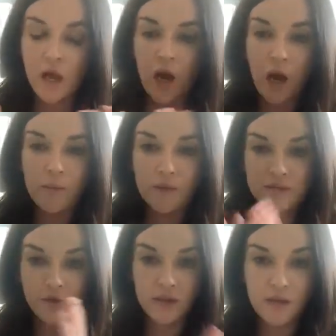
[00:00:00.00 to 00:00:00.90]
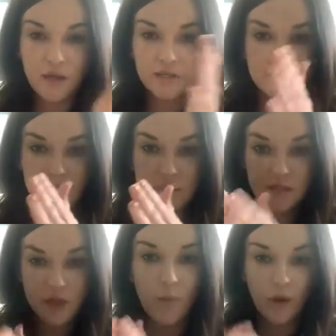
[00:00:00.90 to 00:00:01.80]
And so I think it's
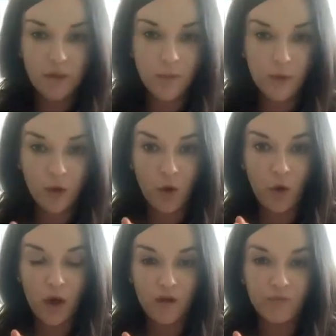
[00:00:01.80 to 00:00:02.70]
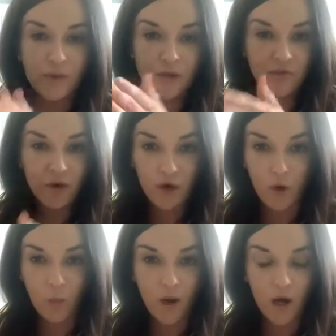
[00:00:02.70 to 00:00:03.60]
somewhere in the middle of being very
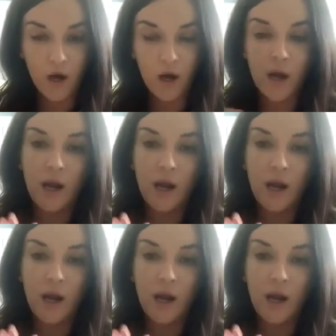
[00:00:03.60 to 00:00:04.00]
aware